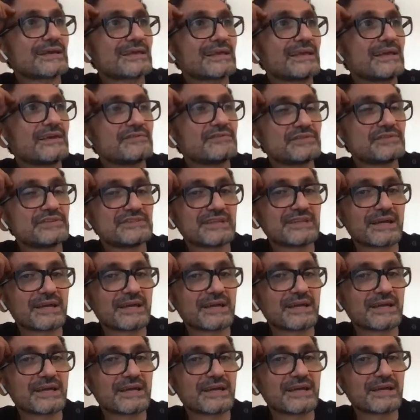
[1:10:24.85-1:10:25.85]
I like
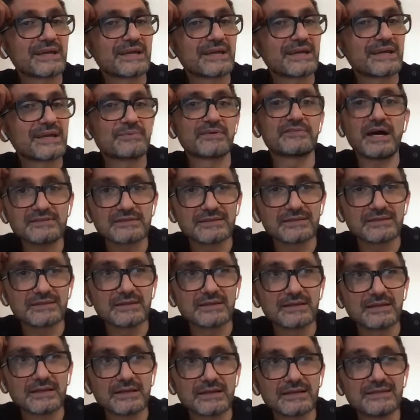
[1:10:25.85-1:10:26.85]
every type
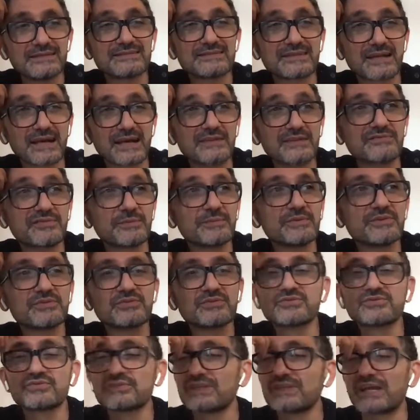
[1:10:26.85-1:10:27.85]
of art. It's
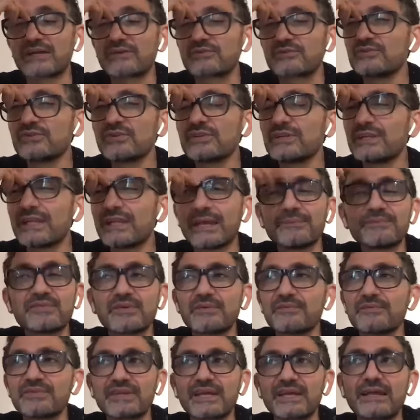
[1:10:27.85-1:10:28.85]
hard for me to choose. I
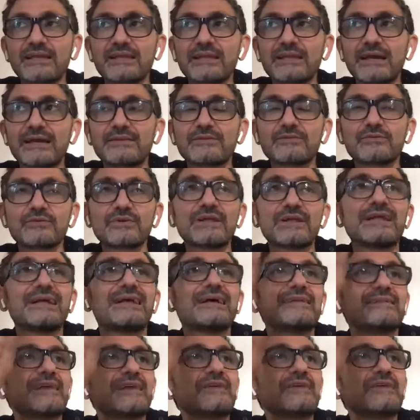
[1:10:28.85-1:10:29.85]
couldn't name something I
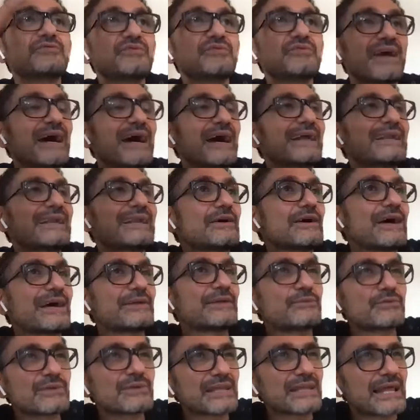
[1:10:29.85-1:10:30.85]
don't.
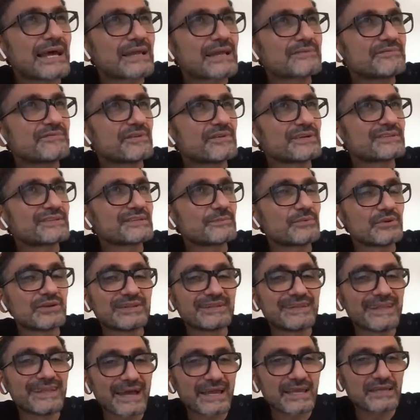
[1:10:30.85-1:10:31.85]
I don't like,
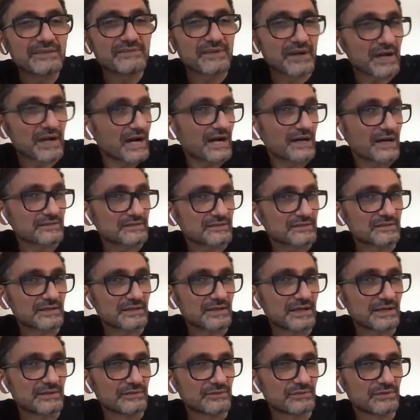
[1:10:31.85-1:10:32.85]
for example, naive
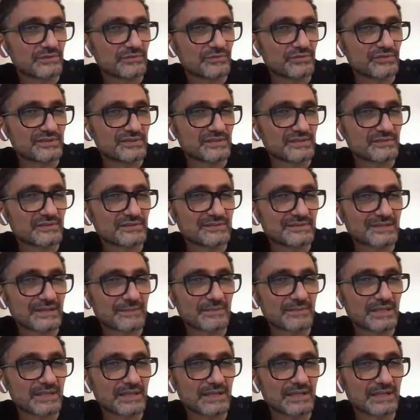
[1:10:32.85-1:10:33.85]
art. I don't know if you
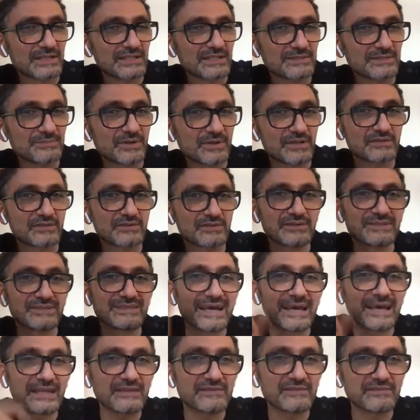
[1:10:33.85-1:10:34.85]
say the same in English,
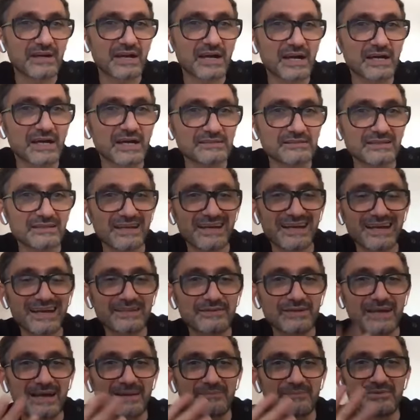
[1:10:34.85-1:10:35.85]
but naive
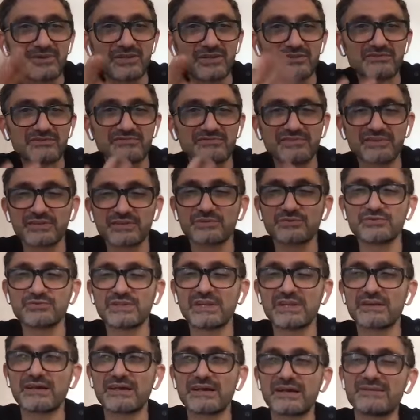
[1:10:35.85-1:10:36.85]
art. I'm not
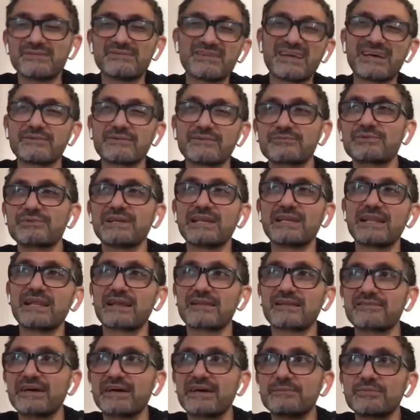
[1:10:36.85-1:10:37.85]
very good at. I
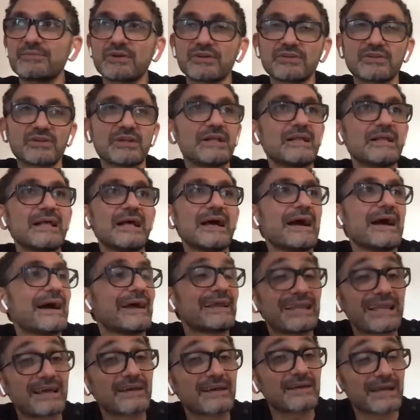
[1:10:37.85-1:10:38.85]
don't really like that, but
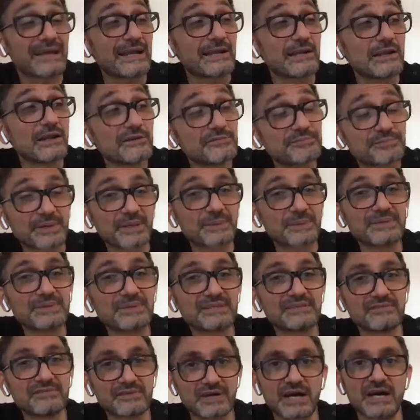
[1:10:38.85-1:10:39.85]
I
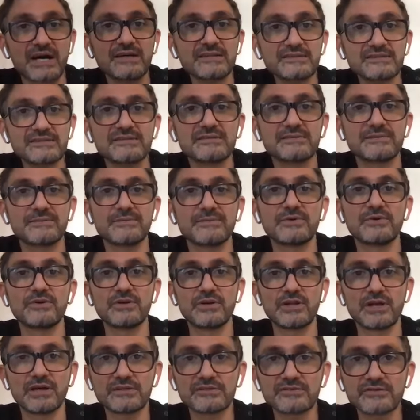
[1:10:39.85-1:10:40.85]
love primitive art
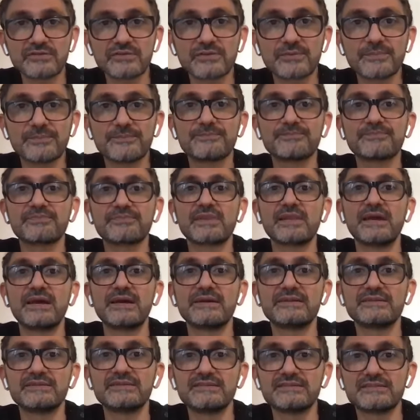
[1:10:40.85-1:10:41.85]
a lot.
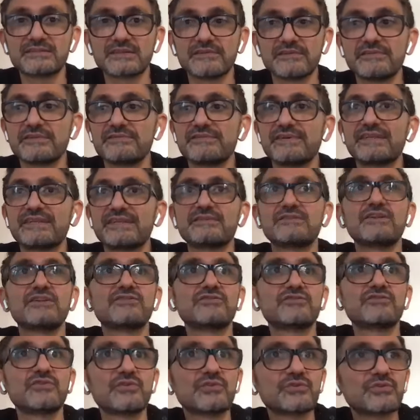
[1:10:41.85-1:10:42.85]
I
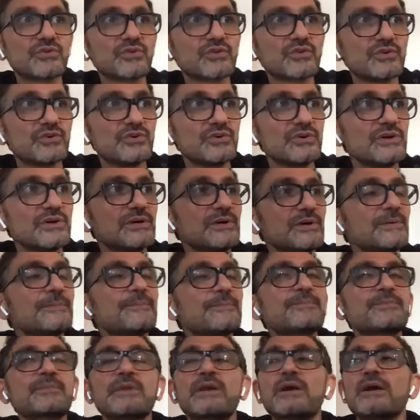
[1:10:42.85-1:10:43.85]
discovered that not so long
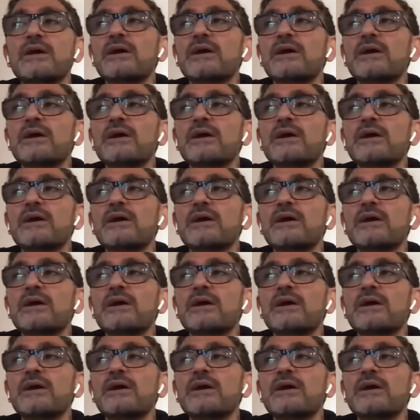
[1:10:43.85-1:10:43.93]
ago.